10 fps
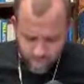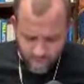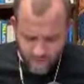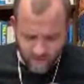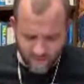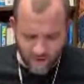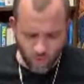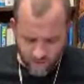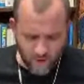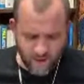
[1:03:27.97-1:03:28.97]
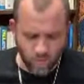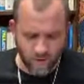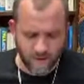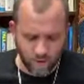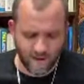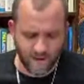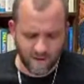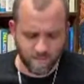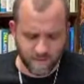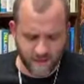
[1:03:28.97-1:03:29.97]
that we would
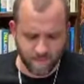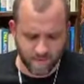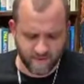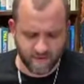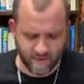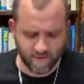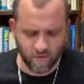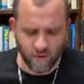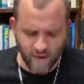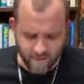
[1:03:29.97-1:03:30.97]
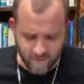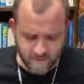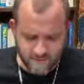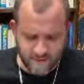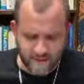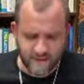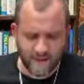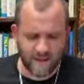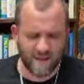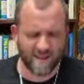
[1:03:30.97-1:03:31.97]
be a blessing to others
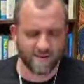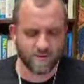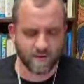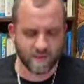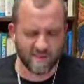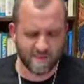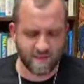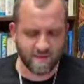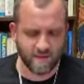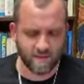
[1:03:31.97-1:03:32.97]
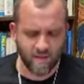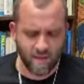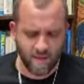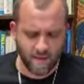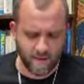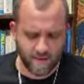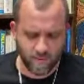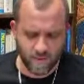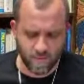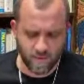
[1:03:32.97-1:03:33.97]
during this season.
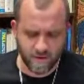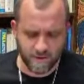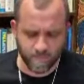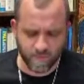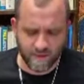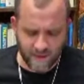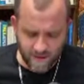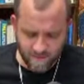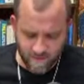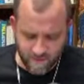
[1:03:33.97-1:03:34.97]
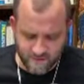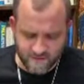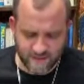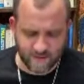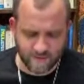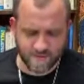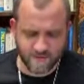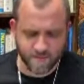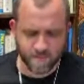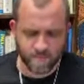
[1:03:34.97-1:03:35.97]
We would give of ourselves,
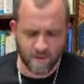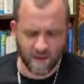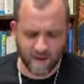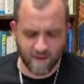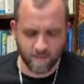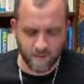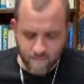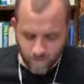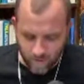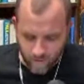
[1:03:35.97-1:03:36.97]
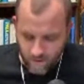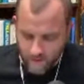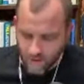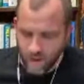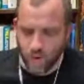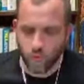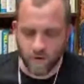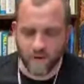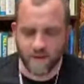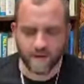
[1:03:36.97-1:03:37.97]
and God, that people
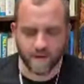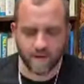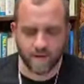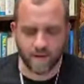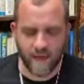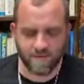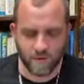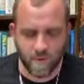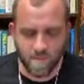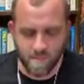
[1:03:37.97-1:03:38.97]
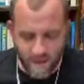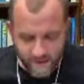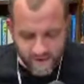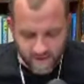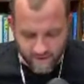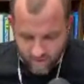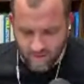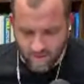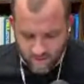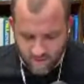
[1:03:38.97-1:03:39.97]
would have to remind
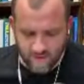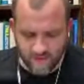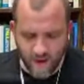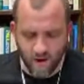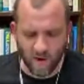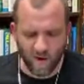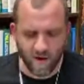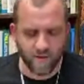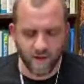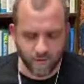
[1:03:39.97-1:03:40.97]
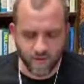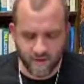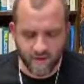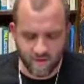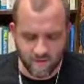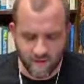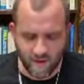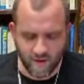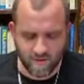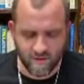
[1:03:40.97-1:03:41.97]
us that there are other things
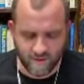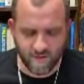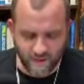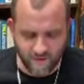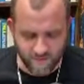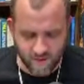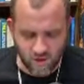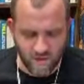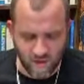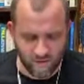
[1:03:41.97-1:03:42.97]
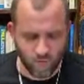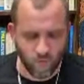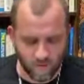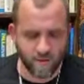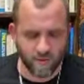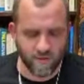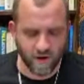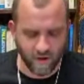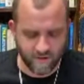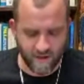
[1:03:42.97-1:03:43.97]
to this life than Jesus, rather than
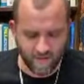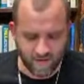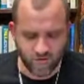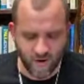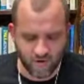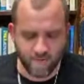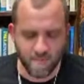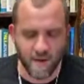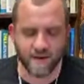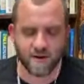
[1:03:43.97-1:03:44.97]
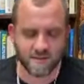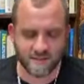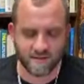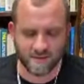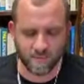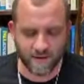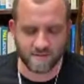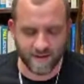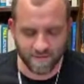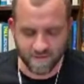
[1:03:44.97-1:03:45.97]
us having to try and remind ourselves that we
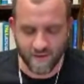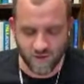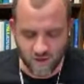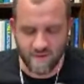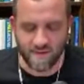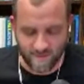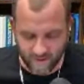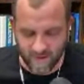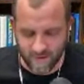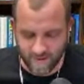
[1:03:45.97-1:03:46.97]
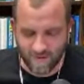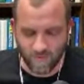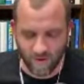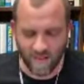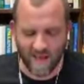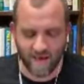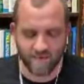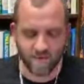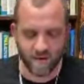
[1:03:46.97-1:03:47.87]
need to fit Jesus in to our lives.